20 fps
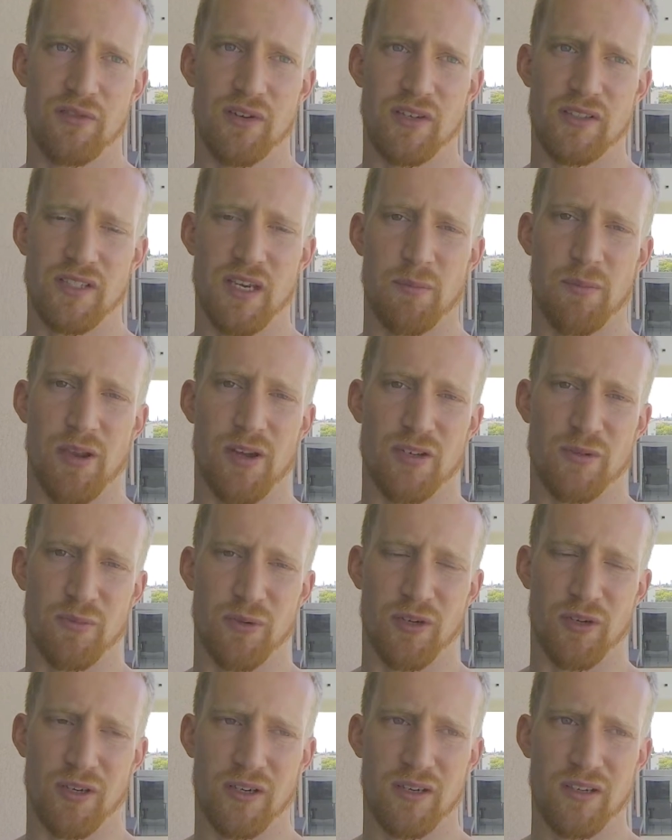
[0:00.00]
St.
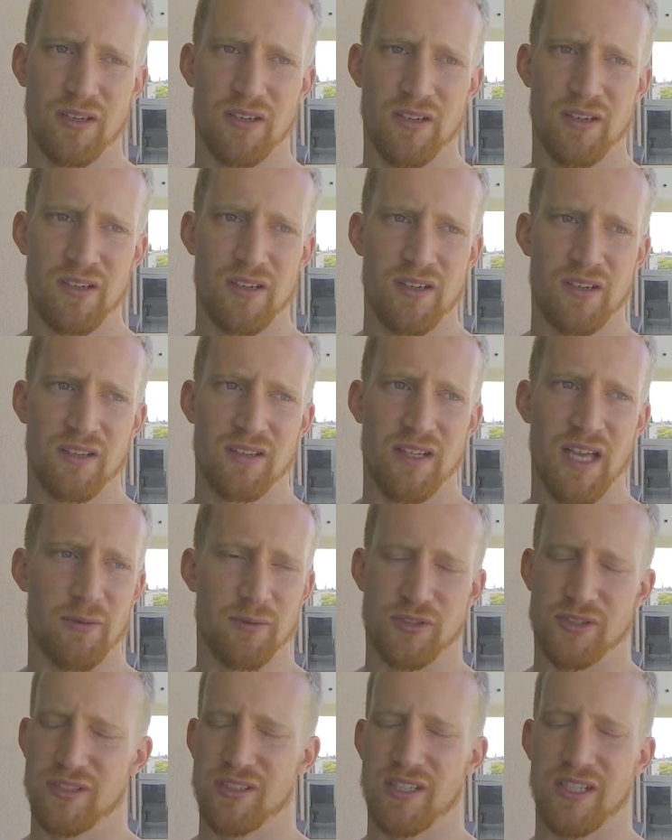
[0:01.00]
Petersburg. That
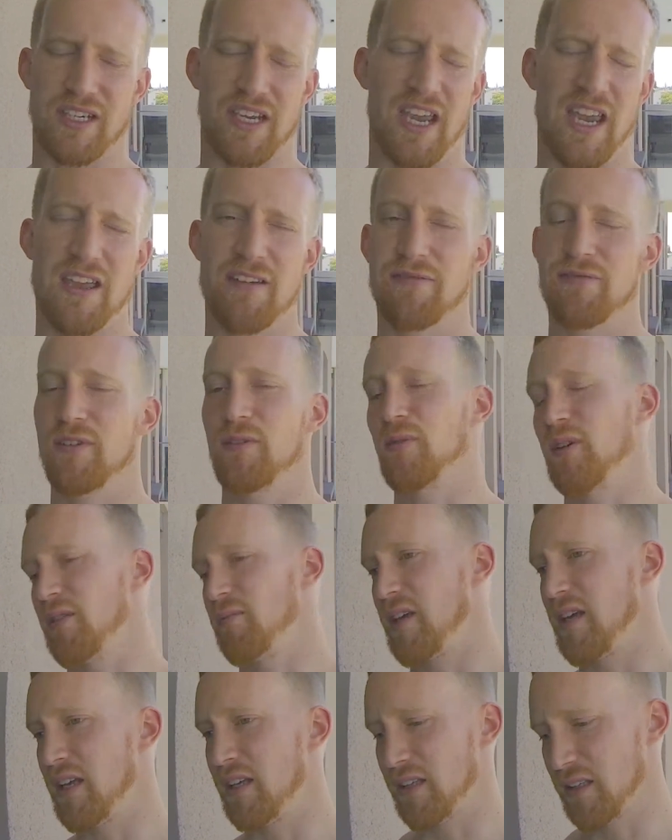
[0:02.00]
was just everywhere,
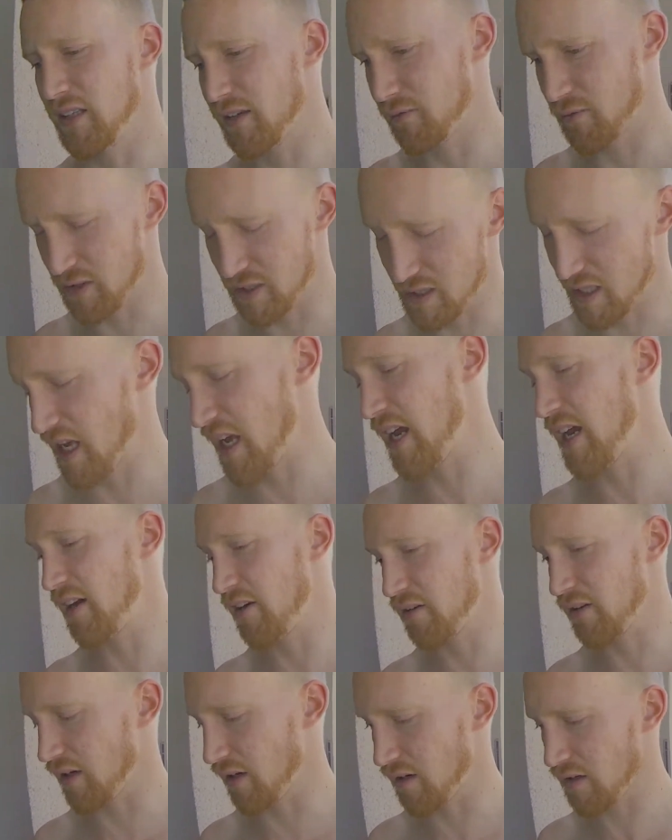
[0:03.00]
man. Love was in the
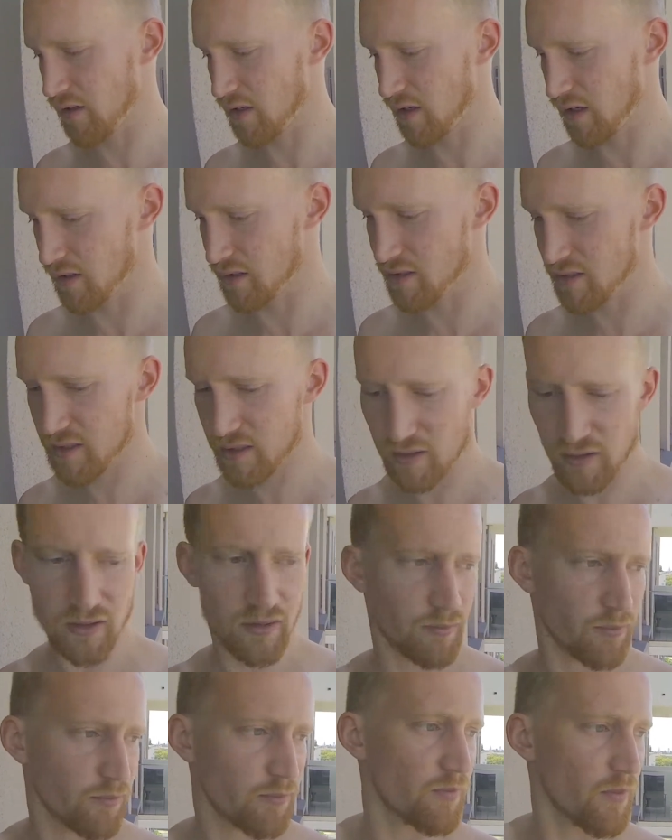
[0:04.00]
air there. It's
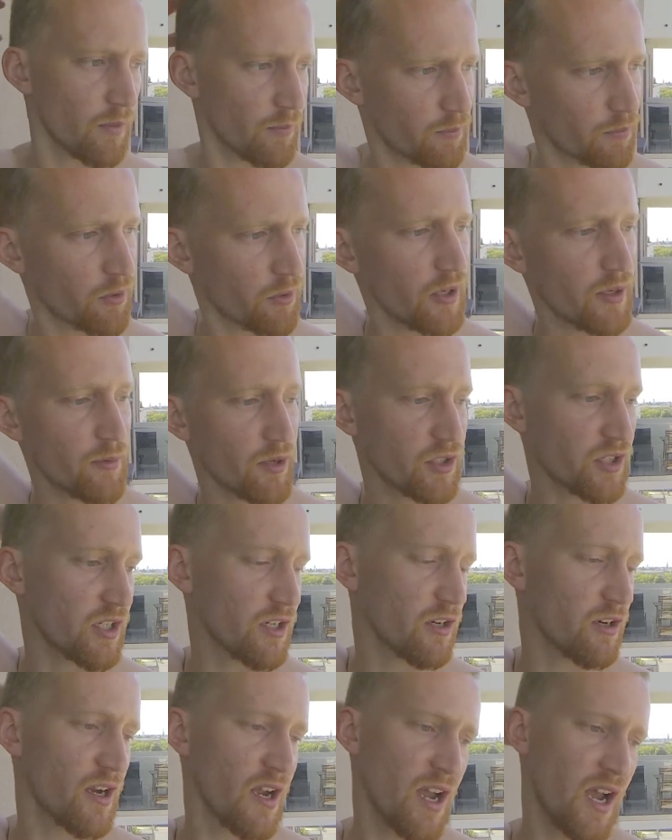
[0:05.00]
still pretty much
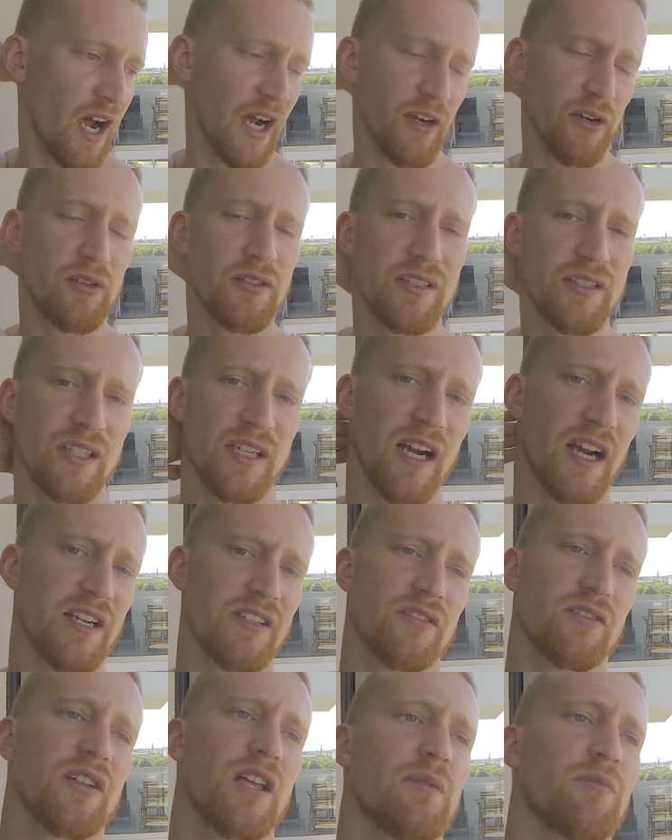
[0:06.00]
here. I noticed the guys
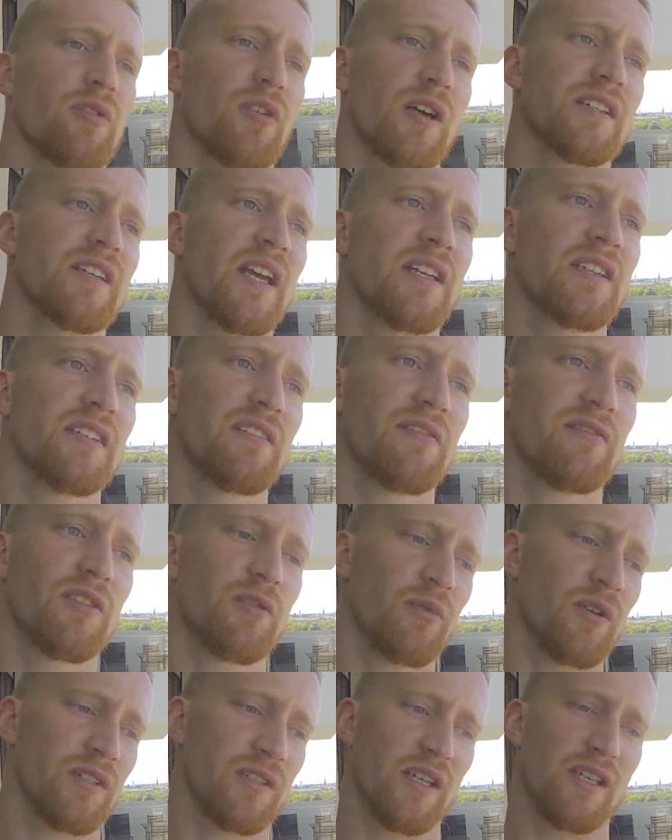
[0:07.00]
are a lot more attentive, the
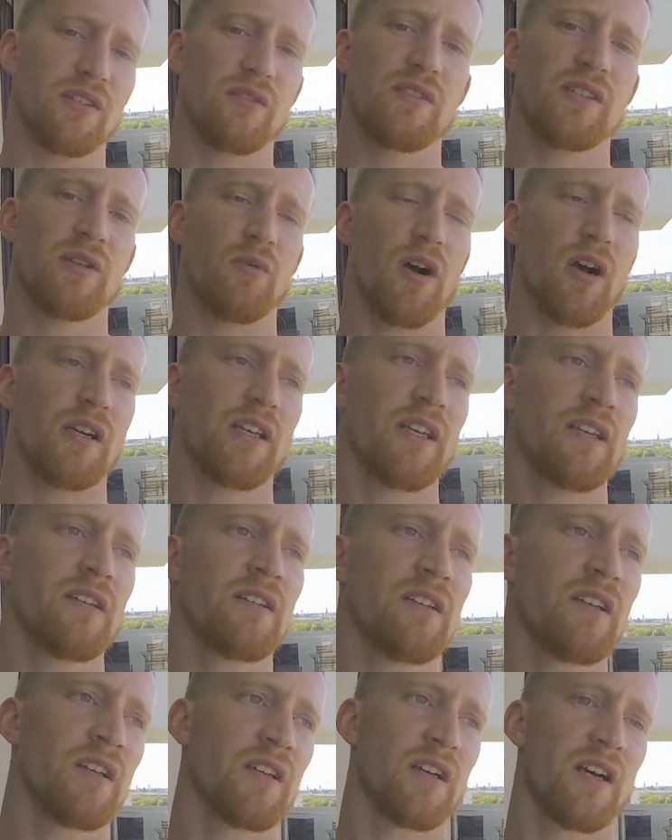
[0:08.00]
ones I do see walking.
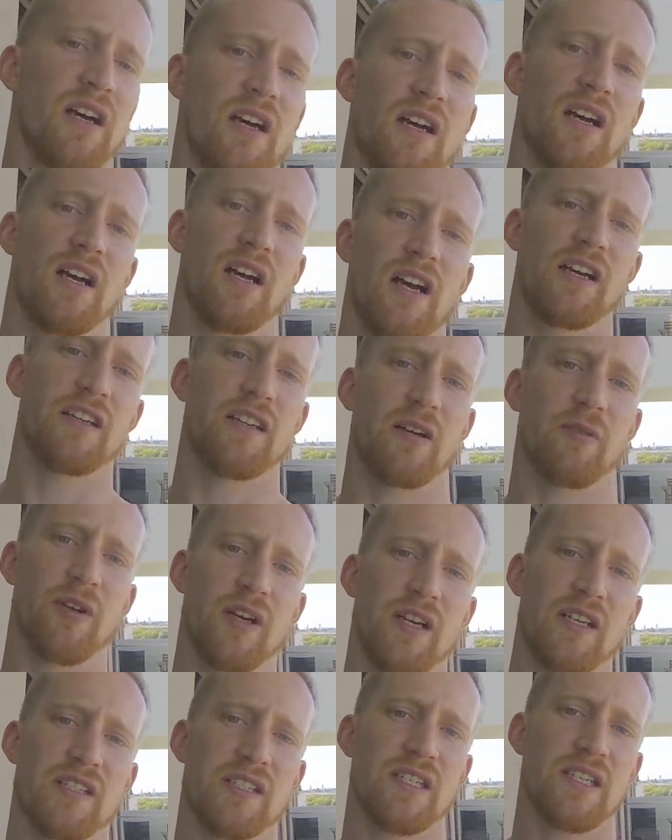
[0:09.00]
When
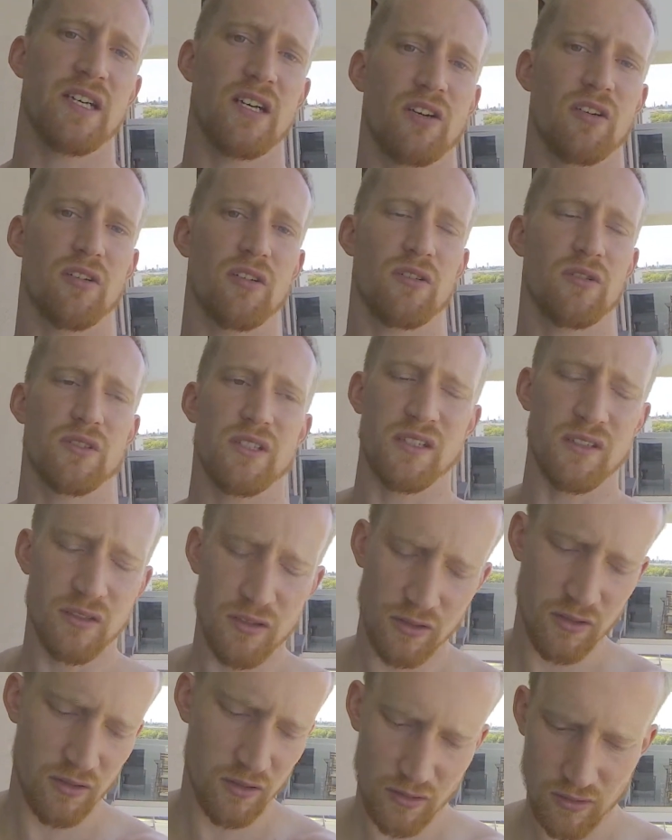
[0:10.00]
I see a girl who's
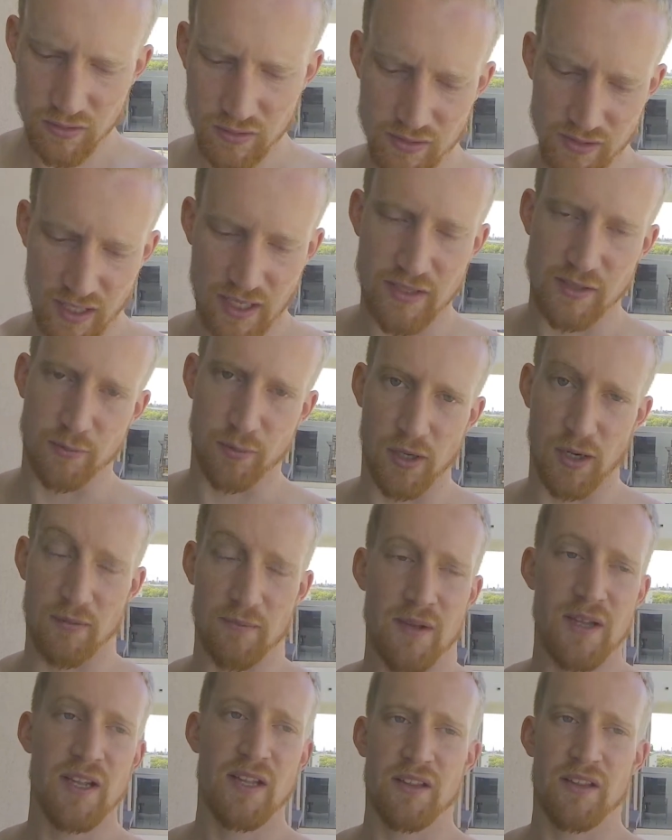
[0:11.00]
has a problem,
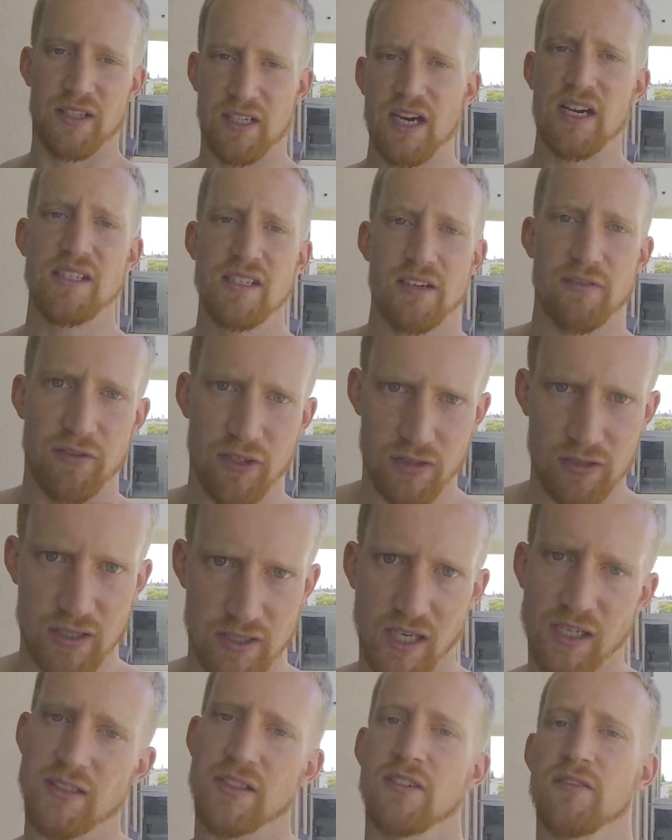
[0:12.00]
the guy's very
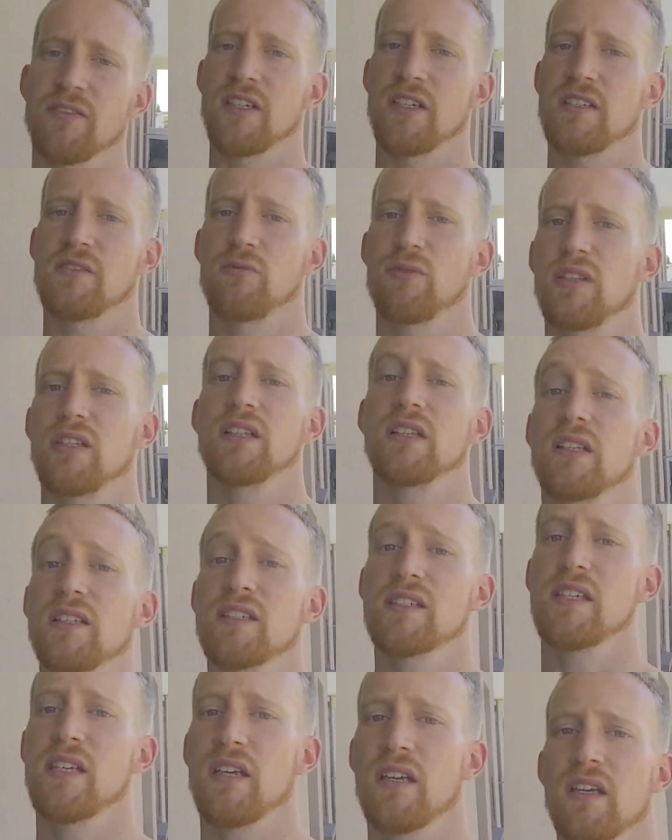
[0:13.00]
attentive, and he's really
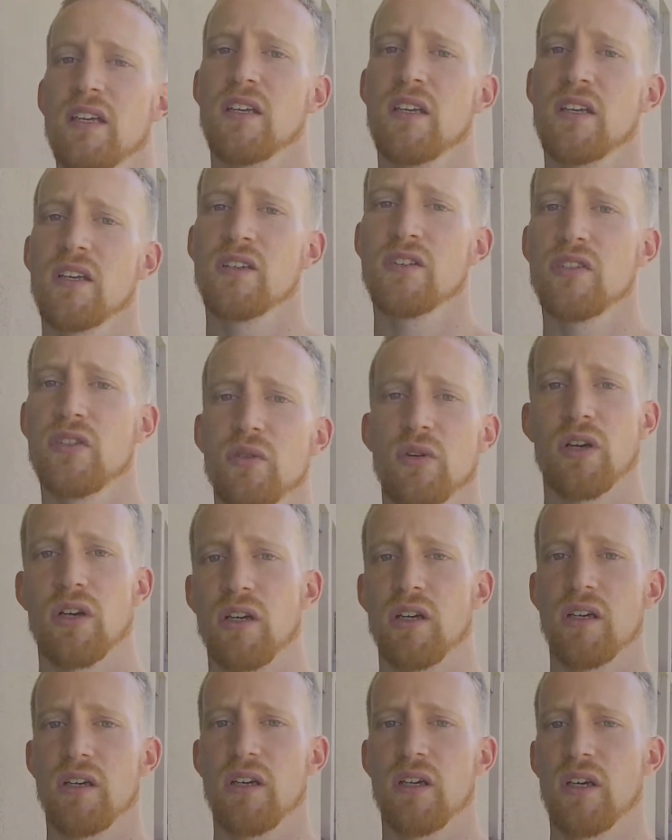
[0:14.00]
listening to her,